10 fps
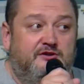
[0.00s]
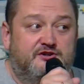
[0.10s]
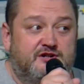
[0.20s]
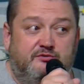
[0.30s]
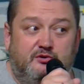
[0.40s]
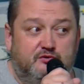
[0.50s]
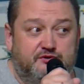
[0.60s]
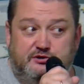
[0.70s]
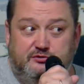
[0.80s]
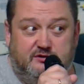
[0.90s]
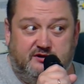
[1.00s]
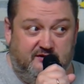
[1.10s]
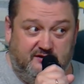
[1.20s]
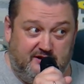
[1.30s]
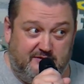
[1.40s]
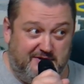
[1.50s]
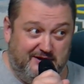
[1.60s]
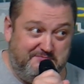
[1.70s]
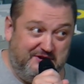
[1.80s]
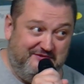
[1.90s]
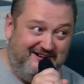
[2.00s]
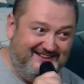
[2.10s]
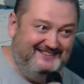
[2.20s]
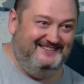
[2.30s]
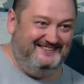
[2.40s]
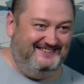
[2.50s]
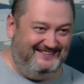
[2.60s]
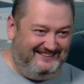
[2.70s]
I think that the volunteer is the ideal